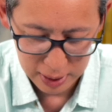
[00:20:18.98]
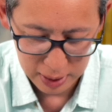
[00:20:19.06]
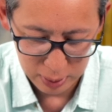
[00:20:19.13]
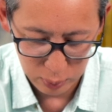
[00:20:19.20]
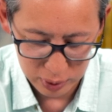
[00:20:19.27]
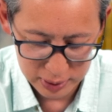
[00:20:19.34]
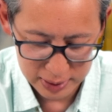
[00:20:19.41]

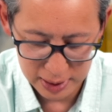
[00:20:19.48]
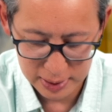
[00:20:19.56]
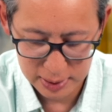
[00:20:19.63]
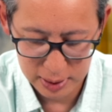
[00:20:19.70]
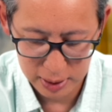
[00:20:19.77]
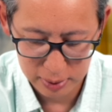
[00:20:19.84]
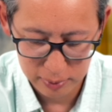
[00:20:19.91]
once that's
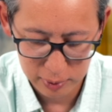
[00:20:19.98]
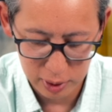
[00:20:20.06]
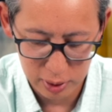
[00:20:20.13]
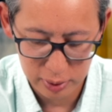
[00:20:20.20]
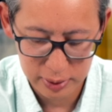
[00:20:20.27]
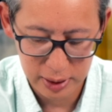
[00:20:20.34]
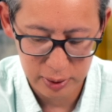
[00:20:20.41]
done, you're
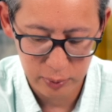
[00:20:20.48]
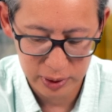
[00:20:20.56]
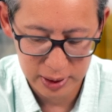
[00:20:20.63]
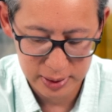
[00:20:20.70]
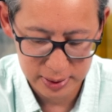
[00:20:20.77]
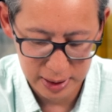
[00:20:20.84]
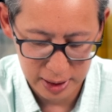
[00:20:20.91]
all done with
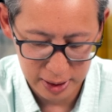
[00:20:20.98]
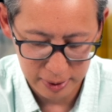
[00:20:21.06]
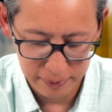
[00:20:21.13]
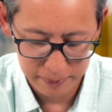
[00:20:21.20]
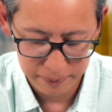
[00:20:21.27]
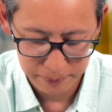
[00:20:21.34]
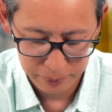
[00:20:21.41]
the setup.
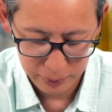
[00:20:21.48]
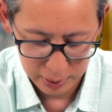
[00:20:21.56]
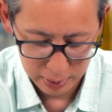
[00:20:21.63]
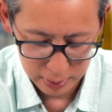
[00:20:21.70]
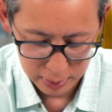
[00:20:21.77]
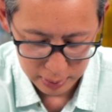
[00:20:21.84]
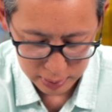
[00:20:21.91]

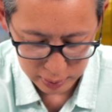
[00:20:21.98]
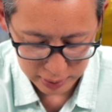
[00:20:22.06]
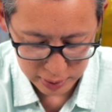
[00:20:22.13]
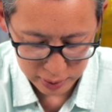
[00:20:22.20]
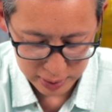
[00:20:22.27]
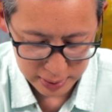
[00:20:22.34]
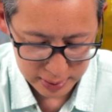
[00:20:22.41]
So as
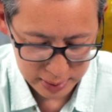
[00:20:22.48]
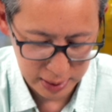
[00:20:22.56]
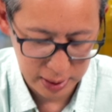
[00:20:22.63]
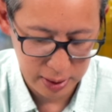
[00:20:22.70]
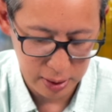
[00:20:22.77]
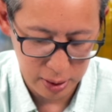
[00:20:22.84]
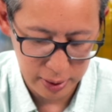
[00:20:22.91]
you can
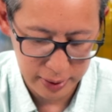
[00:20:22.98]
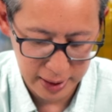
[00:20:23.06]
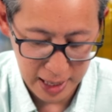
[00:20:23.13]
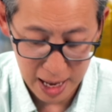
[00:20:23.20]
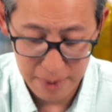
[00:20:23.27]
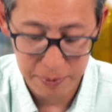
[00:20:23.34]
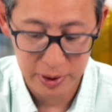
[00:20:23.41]
see on the
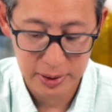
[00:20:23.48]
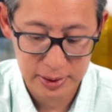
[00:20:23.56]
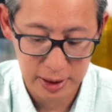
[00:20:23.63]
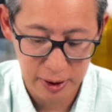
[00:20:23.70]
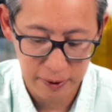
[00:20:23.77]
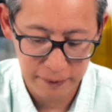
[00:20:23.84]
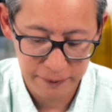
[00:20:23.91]
app
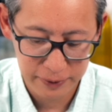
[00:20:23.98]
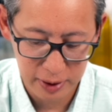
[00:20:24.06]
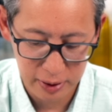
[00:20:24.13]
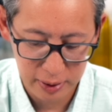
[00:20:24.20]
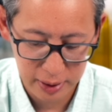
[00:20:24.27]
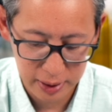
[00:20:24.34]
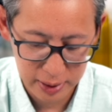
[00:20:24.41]
itself,
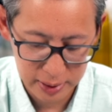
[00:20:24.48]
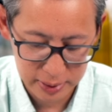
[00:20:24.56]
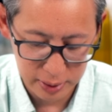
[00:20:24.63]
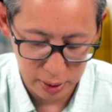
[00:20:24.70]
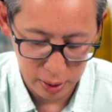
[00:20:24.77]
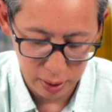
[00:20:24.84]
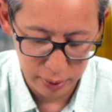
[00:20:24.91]
there is
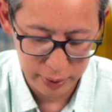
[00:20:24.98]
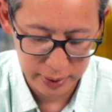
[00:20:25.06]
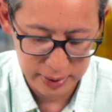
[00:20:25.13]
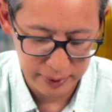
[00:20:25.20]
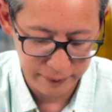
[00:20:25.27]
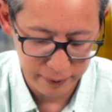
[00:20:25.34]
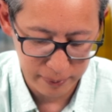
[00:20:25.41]
all
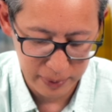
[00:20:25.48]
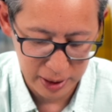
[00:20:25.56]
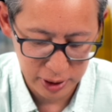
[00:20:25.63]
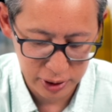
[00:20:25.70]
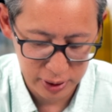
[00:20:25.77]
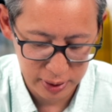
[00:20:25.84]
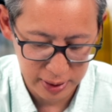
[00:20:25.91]
this
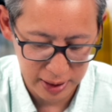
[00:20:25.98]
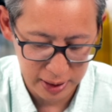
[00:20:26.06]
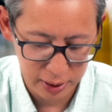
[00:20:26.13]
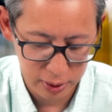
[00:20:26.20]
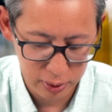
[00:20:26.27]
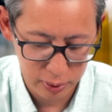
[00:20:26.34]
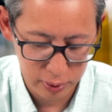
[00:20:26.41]
information that
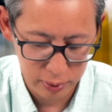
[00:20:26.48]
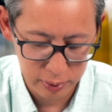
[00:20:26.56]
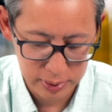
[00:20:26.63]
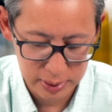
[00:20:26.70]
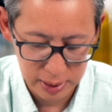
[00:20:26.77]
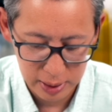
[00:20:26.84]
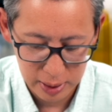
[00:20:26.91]
includes